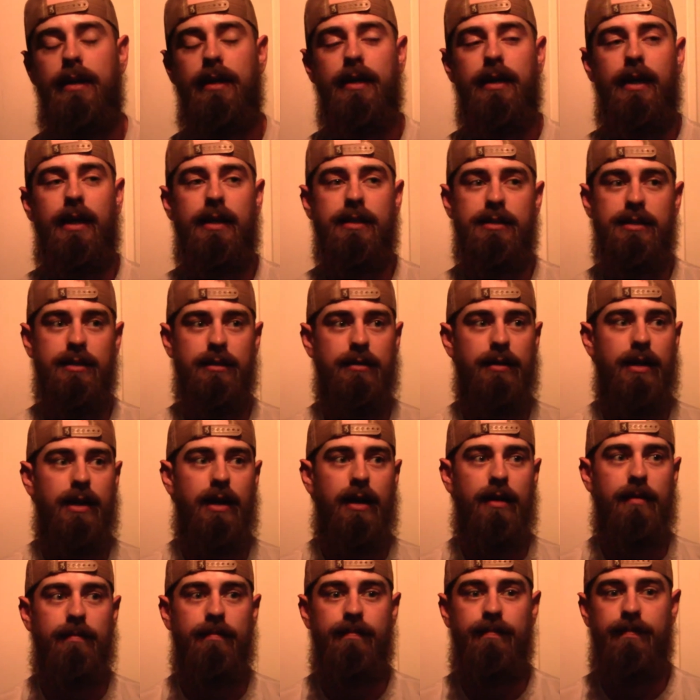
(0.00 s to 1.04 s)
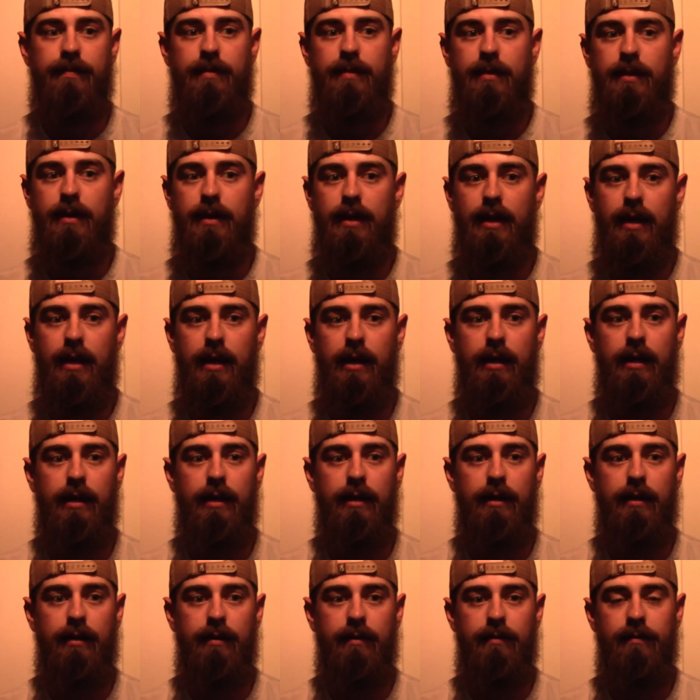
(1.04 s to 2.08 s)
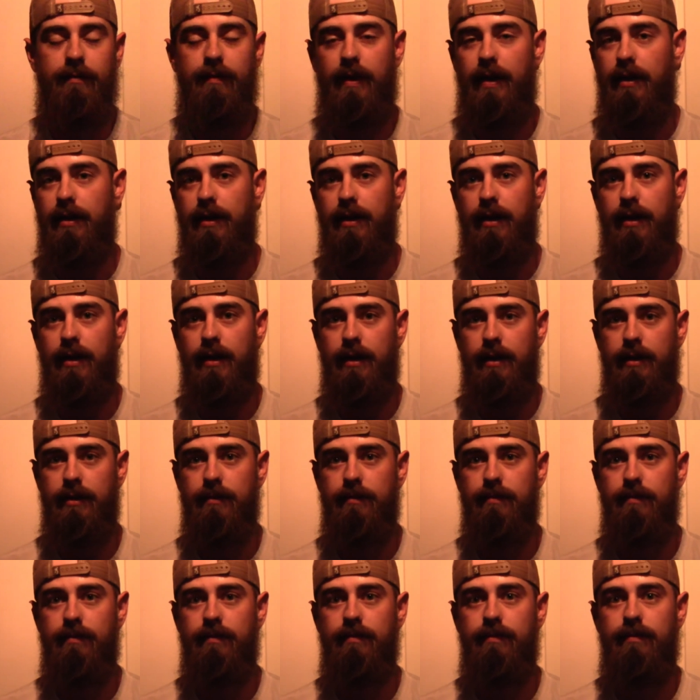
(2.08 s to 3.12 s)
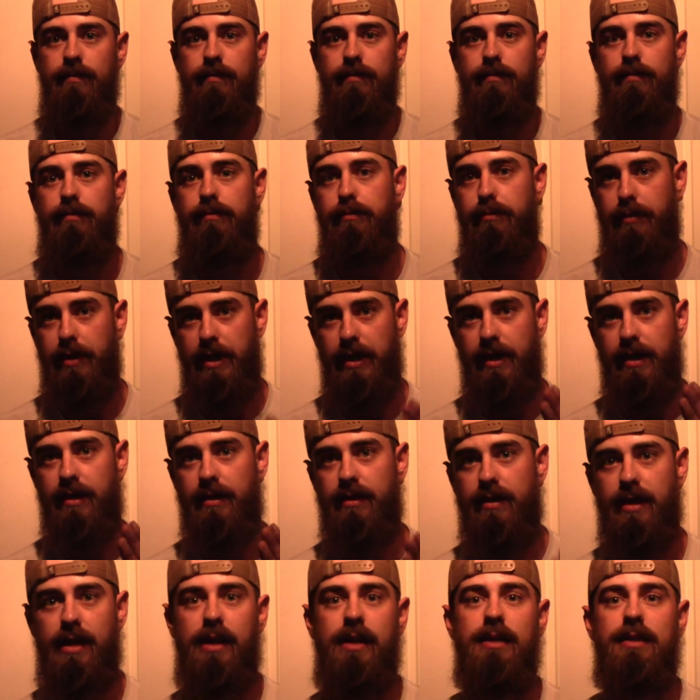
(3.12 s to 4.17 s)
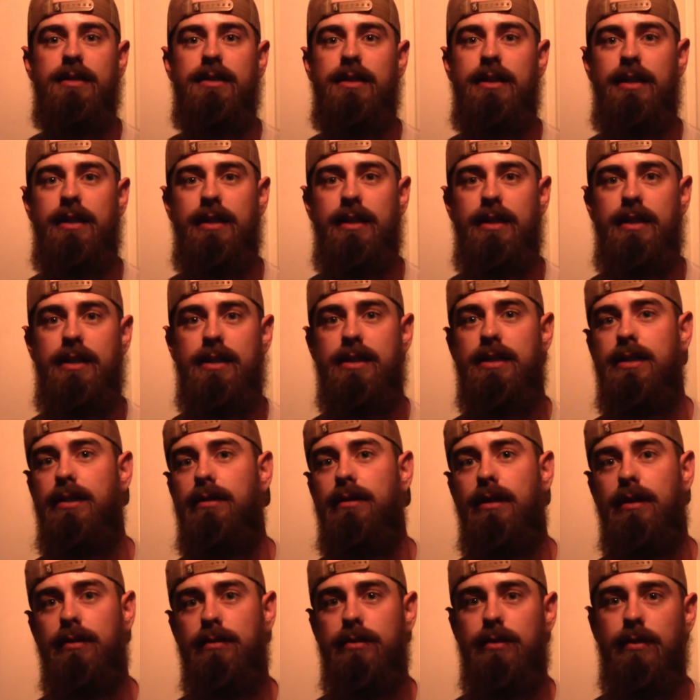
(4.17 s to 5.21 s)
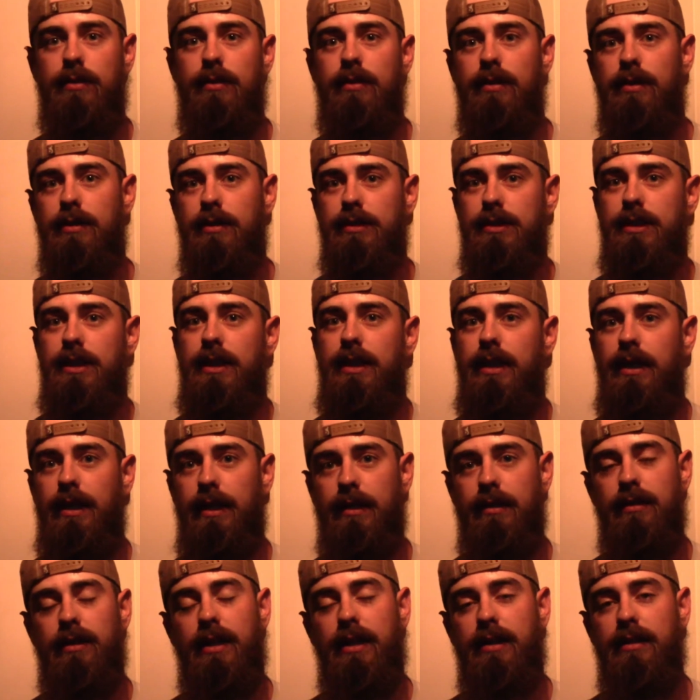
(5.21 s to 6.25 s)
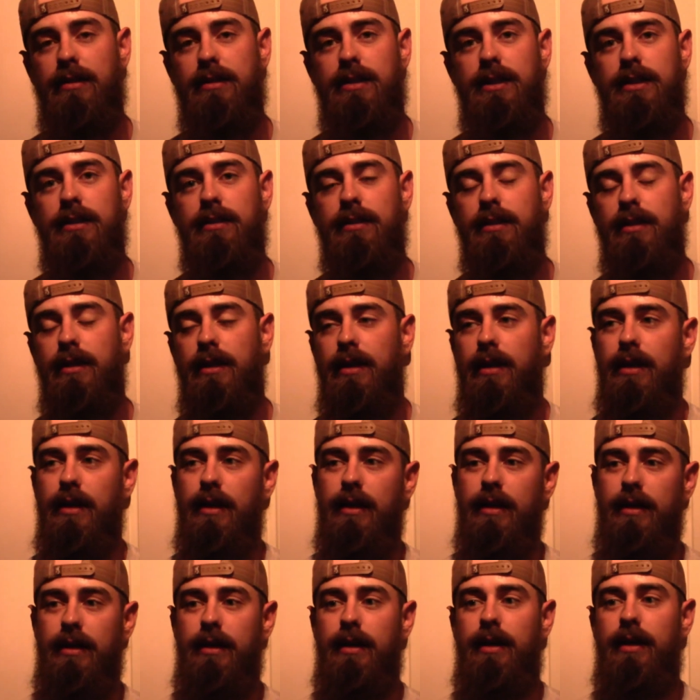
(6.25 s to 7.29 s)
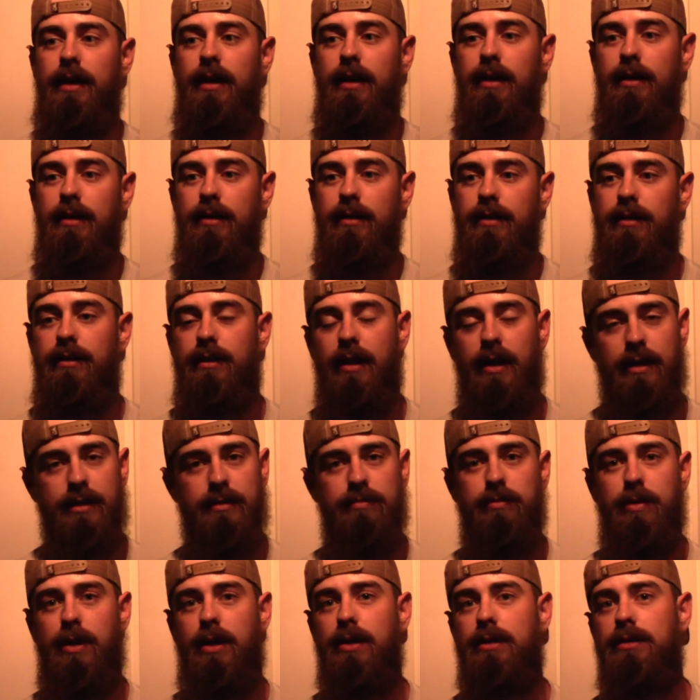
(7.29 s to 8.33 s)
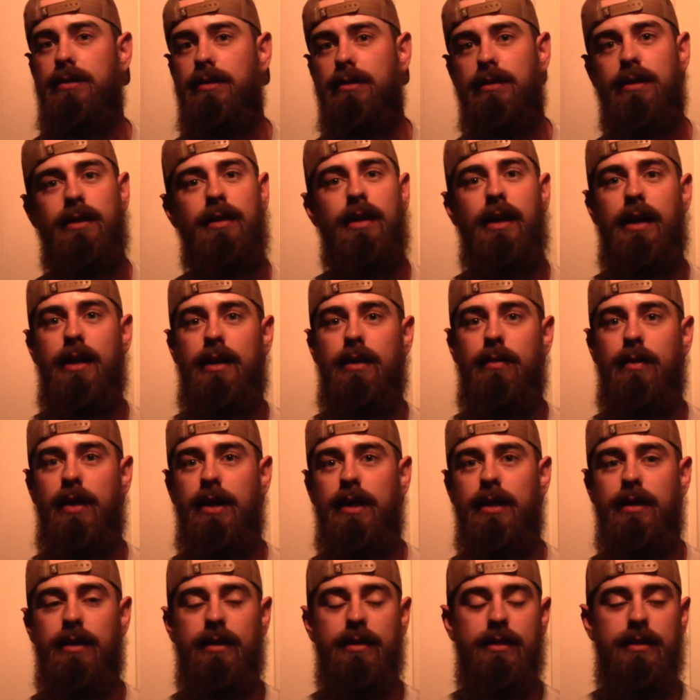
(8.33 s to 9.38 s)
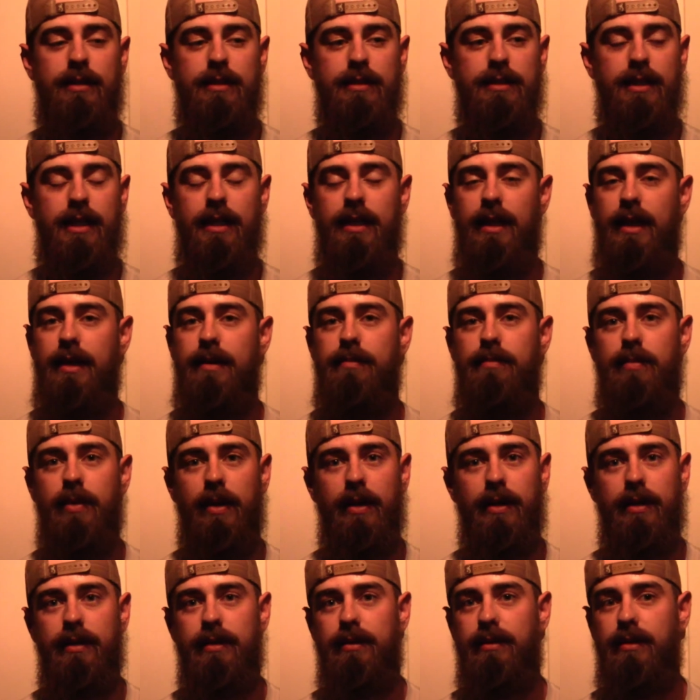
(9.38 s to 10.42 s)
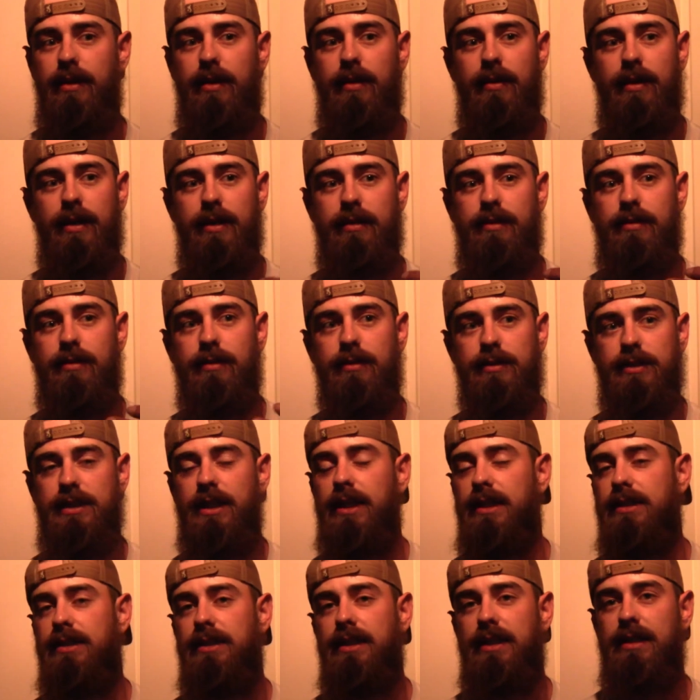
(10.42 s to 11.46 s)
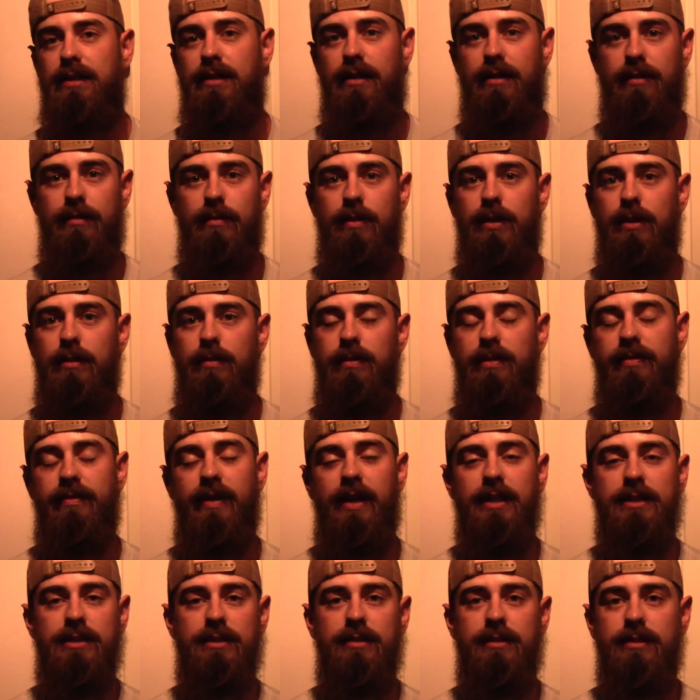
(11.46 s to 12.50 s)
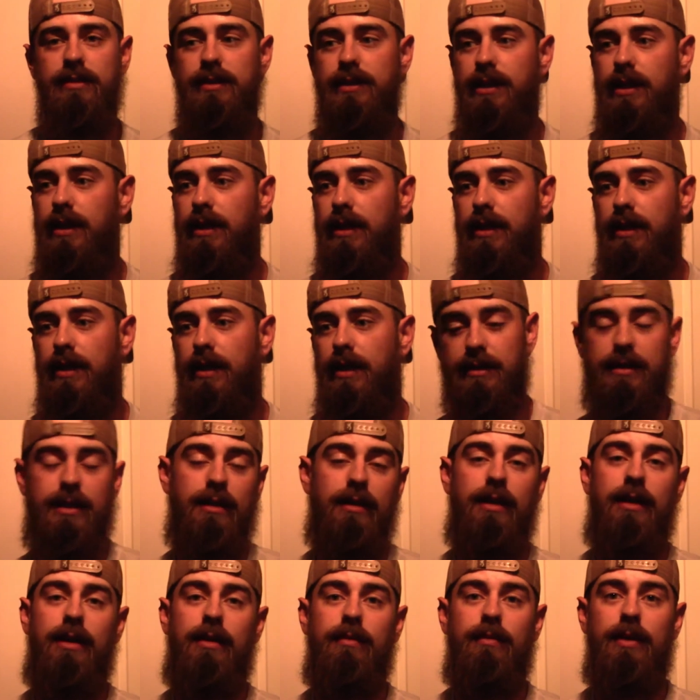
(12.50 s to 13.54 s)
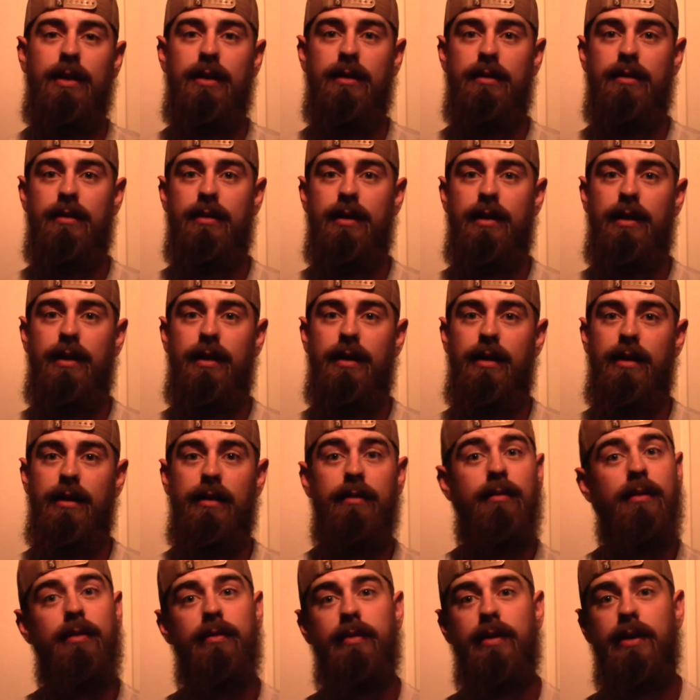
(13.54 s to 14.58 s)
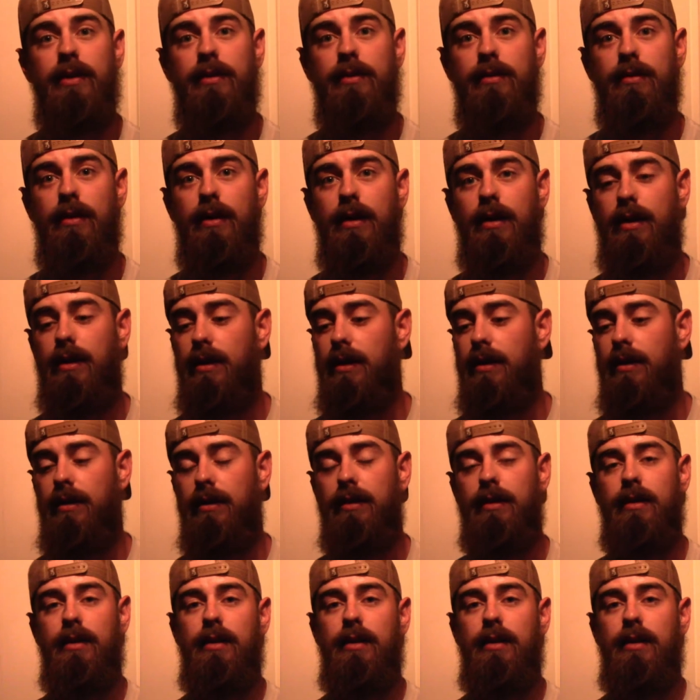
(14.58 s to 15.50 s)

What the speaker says: Instagram, I finally got it. Big thanks to East Hill Outdoors in Clarington. Not sponsored in any way to say that, but you know what, those guys there are real professionals. Let's get on with the review on,